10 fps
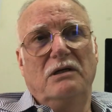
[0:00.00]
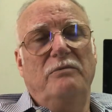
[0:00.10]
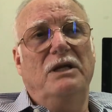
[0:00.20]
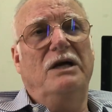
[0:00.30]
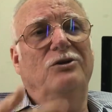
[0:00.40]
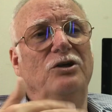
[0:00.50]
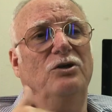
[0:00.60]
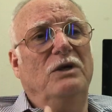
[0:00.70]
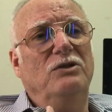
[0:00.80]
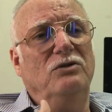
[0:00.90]
I mean, I
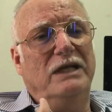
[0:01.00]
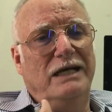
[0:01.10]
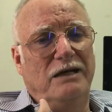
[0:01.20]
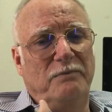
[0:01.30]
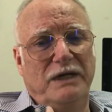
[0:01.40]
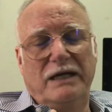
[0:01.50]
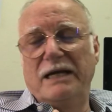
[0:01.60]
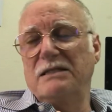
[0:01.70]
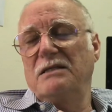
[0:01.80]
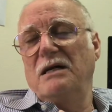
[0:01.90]
don't want to take a
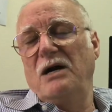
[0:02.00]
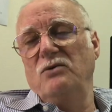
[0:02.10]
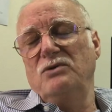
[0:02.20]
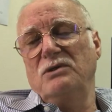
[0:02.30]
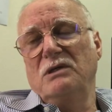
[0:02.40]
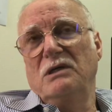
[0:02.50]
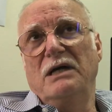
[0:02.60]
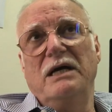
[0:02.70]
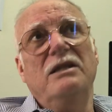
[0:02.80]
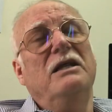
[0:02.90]
precast house
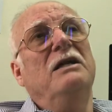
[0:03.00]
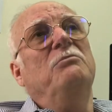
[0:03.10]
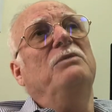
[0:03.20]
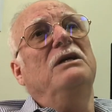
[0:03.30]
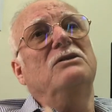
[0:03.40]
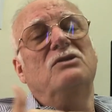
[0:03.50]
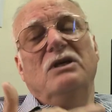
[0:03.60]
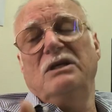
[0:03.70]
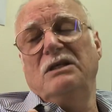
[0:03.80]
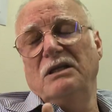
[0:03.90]
and then be
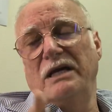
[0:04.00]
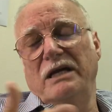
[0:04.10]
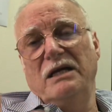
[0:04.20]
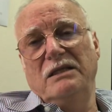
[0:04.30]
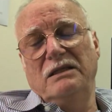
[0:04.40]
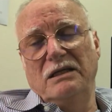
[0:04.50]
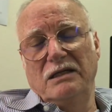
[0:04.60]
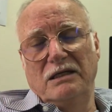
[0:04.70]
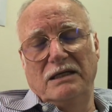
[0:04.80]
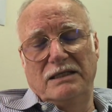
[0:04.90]
restricted. I cannot
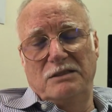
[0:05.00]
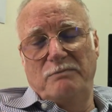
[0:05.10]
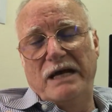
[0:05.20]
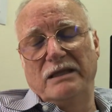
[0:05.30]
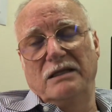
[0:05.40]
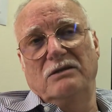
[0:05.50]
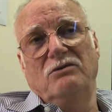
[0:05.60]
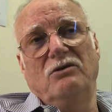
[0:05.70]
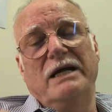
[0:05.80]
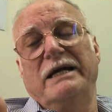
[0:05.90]
expand it,
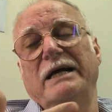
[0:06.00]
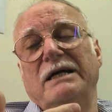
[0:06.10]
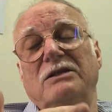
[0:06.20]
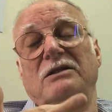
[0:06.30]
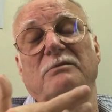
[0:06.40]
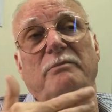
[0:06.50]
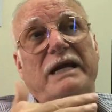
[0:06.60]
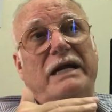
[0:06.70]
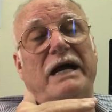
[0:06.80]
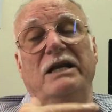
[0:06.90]
or I cannot
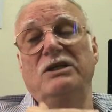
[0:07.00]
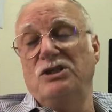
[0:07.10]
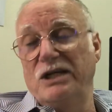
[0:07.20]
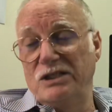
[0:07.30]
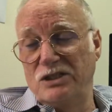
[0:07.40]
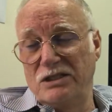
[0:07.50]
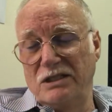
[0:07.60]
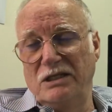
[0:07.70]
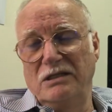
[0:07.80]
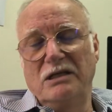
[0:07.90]
make any changes
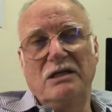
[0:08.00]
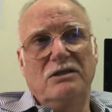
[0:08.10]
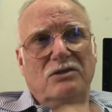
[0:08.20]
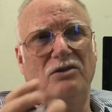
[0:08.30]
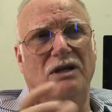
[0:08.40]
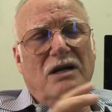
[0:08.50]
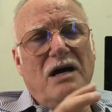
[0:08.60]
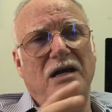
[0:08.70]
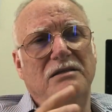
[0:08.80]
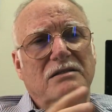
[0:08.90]
in it. So there
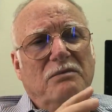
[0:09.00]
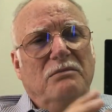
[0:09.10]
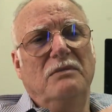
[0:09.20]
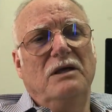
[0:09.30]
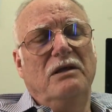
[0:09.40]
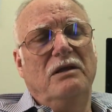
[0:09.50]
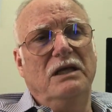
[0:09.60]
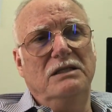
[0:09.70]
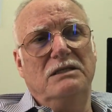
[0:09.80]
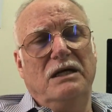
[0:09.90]
are some
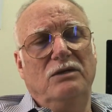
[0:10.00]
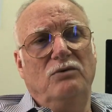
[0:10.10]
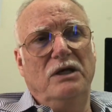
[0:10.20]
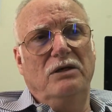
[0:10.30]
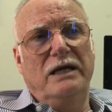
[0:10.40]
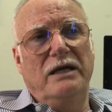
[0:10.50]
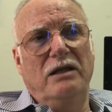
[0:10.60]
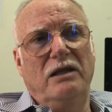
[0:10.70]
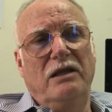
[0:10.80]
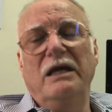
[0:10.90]
things that one
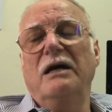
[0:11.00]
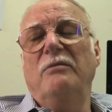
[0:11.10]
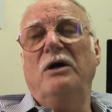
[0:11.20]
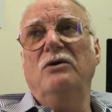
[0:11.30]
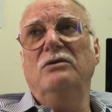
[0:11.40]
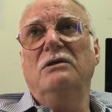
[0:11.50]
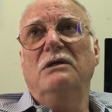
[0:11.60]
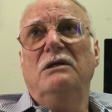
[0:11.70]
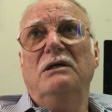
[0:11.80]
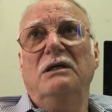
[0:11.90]
can think about
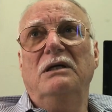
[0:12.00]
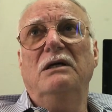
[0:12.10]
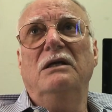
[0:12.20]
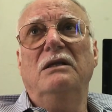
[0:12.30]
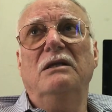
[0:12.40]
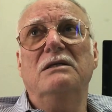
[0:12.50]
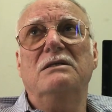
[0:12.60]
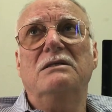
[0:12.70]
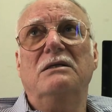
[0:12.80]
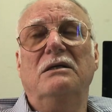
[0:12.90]
in
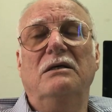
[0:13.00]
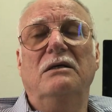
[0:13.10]
this.